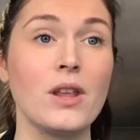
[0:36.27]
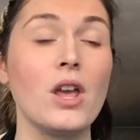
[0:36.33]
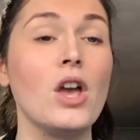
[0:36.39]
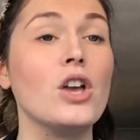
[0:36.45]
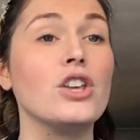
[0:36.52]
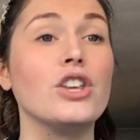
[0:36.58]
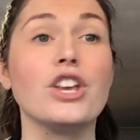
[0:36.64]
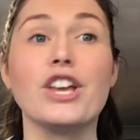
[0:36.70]

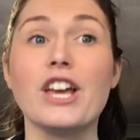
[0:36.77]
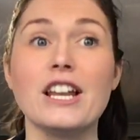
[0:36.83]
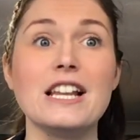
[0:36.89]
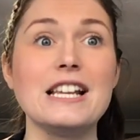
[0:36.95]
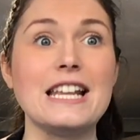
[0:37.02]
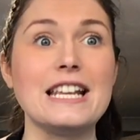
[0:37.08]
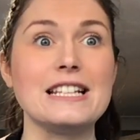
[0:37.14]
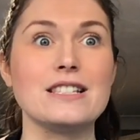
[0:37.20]
you're going to
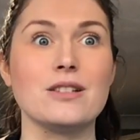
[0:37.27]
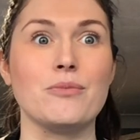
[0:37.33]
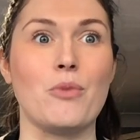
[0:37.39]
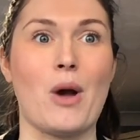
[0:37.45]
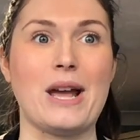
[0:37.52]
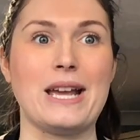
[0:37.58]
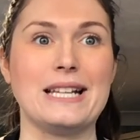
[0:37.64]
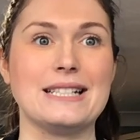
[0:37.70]
need some
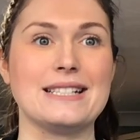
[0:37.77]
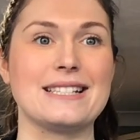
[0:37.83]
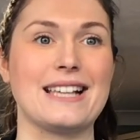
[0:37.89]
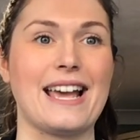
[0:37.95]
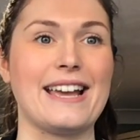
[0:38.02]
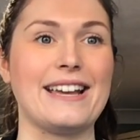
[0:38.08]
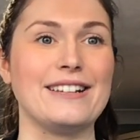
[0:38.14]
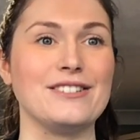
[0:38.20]
weighing
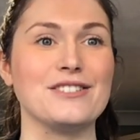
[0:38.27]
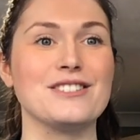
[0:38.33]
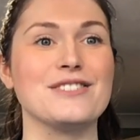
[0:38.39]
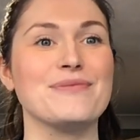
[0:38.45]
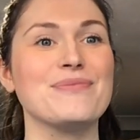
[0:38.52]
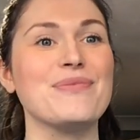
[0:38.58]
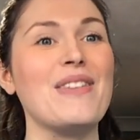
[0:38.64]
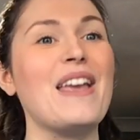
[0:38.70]
scales,
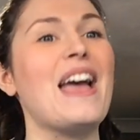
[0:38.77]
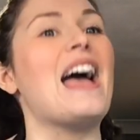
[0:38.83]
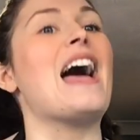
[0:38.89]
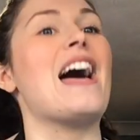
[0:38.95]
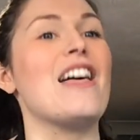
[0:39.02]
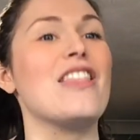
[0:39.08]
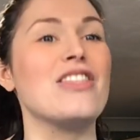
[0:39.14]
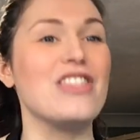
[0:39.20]

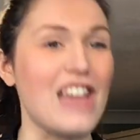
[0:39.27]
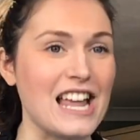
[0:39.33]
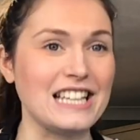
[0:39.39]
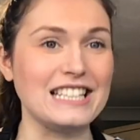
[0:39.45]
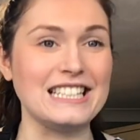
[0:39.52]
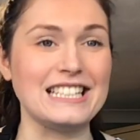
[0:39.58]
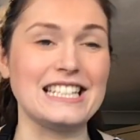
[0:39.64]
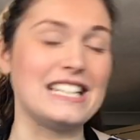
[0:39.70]
and then
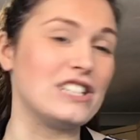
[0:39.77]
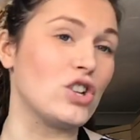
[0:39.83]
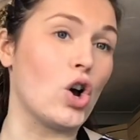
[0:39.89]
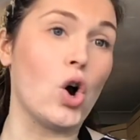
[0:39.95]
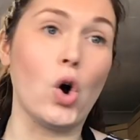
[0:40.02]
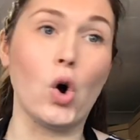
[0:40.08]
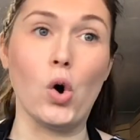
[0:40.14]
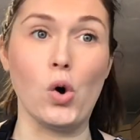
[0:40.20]
you need
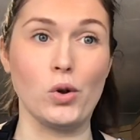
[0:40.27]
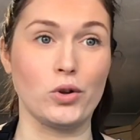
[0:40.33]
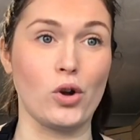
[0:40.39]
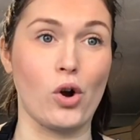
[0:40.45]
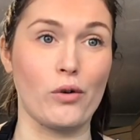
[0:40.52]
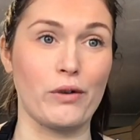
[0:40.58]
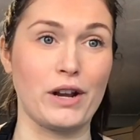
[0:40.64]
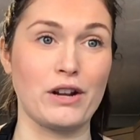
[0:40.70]
all
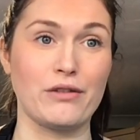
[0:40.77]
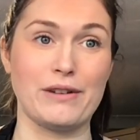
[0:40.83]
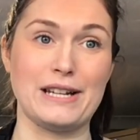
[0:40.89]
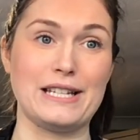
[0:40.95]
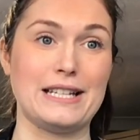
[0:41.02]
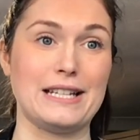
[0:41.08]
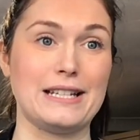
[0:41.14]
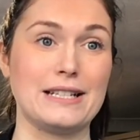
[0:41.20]
your
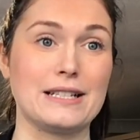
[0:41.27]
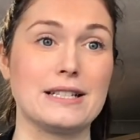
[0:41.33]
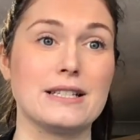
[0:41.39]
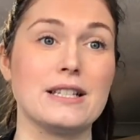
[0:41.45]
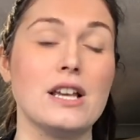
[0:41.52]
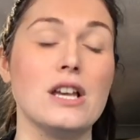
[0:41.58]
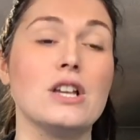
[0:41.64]
ingredients.